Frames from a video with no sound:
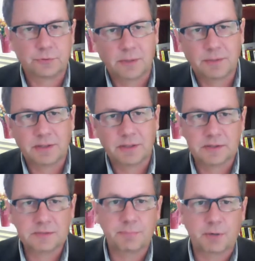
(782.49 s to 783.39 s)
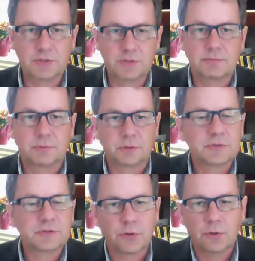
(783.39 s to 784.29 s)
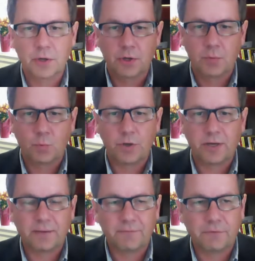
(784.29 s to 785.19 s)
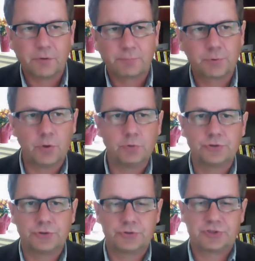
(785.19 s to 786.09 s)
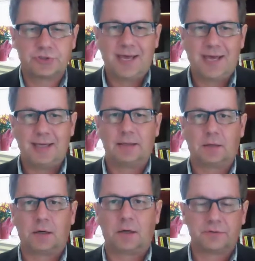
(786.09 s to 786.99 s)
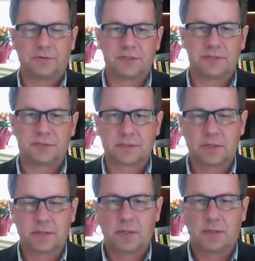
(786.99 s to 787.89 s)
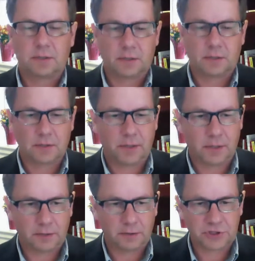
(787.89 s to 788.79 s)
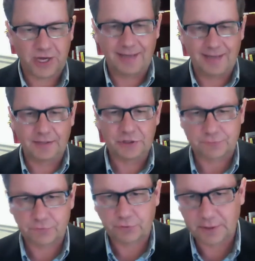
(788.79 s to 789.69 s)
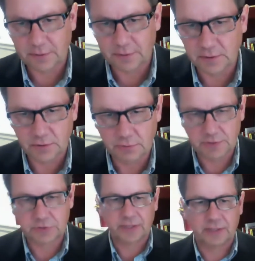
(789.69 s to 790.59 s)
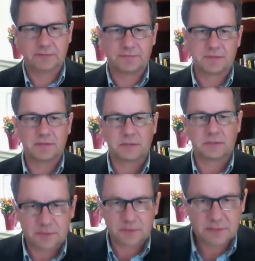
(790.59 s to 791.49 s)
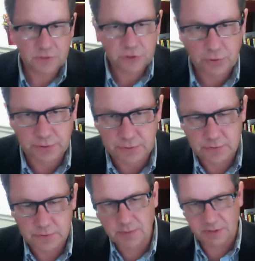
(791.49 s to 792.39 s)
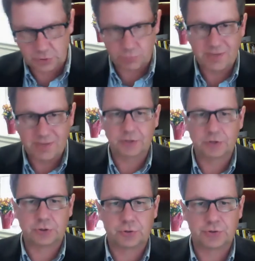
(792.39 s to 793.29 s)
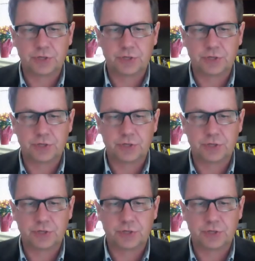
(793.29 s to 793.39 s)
I mean, it's possible. So whatever approach you take on this challenge of creating new interactive systems is a choice. I mean, you make a choice.